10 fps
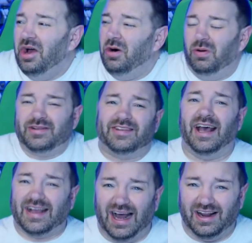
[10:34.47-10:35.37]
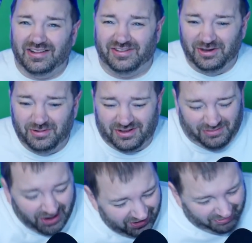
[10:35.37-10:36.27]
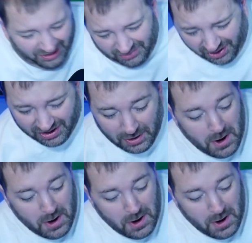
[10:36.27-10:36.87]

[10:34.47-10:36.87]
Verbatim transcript: What's that got to do with 2021?